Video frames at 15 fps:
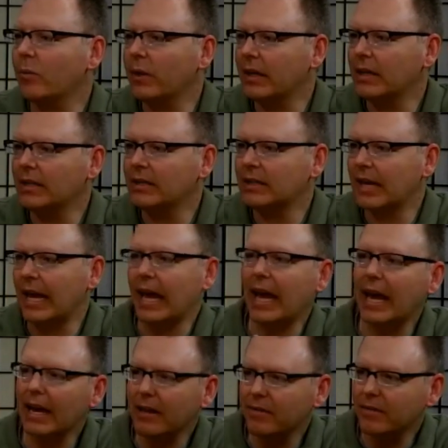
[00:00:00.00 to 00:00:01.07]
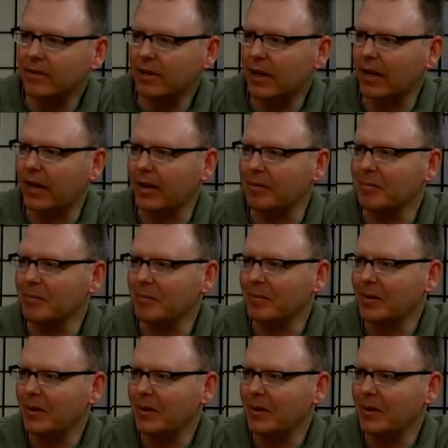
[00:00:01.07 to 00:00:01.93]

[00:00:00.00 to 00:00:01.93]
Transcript: weeks ahead of time